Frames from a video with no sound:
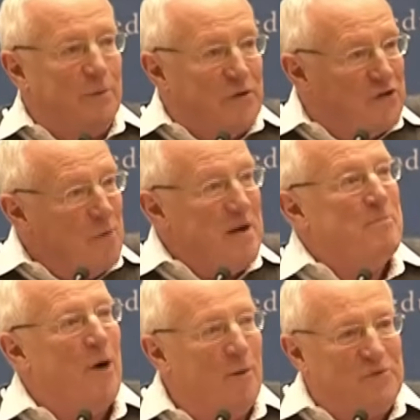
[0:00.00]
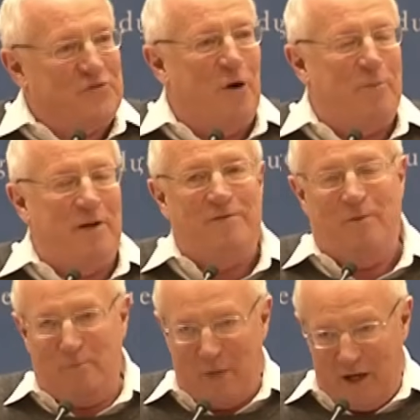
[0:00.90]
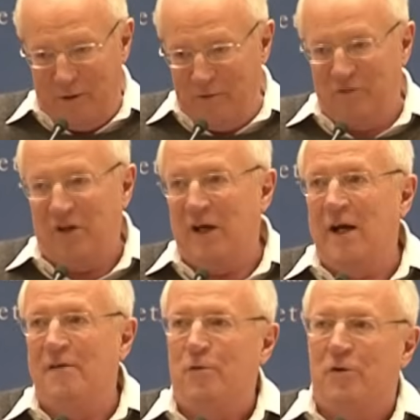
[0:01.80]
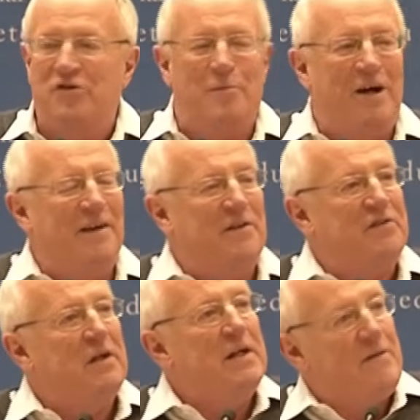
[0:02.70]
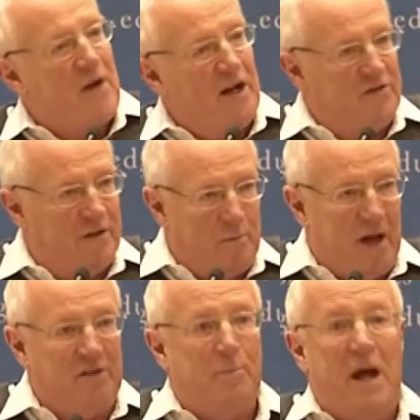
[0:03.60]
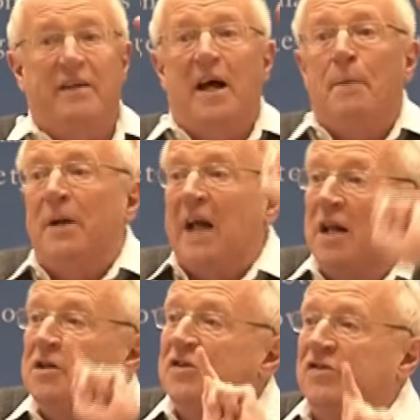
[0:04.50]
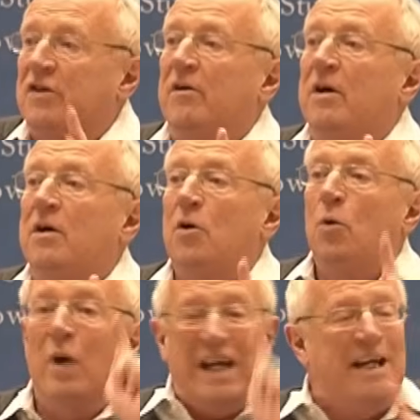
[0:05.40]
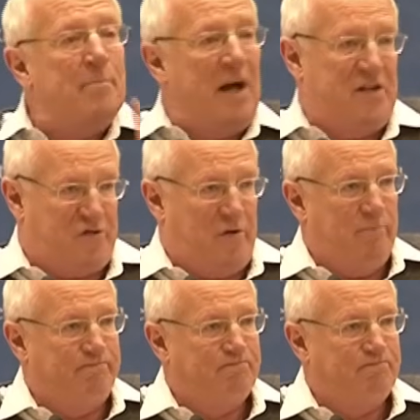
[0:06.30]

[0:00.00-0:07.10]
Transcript: there were so many bombs dropping from my own dear Air Force, among others, that I turned back to Baghdad. But Al Jazeera were in Basra,